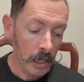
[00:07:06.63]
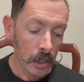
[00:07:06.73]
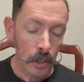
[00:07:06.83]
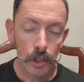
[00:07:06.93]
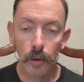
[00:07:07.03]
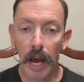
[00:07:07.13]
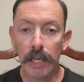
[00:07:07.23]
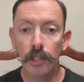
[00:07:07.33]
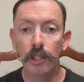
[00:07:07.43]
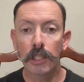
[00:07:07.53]
So as
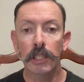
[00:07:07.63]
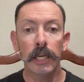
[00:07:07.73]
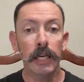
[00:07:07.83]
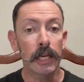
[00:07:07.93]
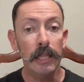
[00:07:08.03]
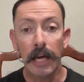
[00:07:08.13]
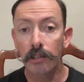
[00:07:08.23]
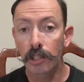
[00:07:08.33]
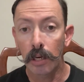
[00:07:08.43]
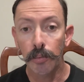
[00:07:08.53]
you can see, it
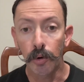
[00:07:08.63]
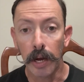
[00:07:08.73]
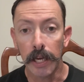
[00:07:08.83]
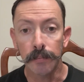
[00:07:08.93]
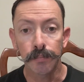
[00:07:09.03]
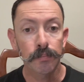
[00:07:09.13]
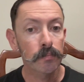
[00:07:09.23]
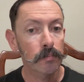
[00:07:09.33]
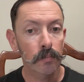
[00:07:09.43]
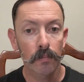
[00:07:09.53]
lathers up great,
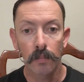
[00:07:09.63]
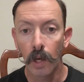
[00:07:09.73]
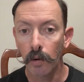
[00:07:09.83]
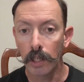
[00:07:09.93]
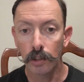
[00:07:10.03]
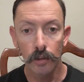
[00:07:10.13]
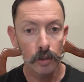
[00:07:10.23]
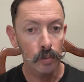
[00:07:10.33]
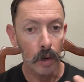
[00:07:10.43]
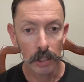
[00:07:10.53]
no
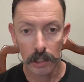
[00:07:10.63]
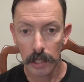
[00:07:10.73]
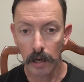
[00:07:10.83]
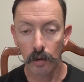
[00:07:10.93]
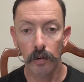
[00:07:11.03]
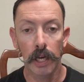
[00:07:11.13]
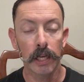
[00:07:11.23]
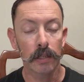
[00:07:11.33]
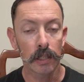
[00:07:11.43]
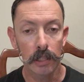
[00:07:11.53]
issues, washes out
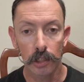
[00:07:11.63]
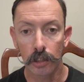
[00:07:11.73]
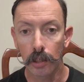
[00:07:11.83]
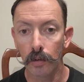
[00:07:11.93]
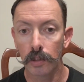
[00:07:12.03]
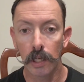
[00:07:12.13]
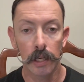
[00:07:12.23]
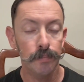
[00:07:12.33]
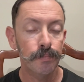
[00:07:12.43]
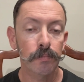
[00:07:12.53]
great, conditioner goes
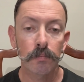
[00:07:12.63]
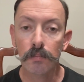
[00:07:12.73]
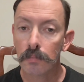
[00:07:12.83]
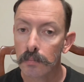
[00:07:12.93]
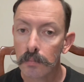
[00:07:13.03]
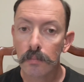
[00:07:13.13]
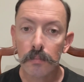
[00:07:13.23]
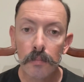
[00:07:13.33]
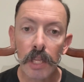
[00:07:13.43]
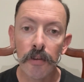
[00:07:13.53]
in,
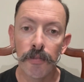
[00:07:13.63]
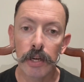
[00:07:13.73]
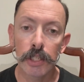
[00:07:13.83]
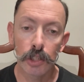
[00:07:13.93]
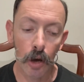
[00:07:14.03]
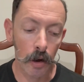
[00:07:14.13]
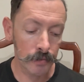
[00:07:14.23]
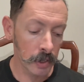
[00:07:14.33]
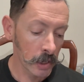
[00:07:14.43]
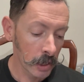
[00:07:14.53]
very soft.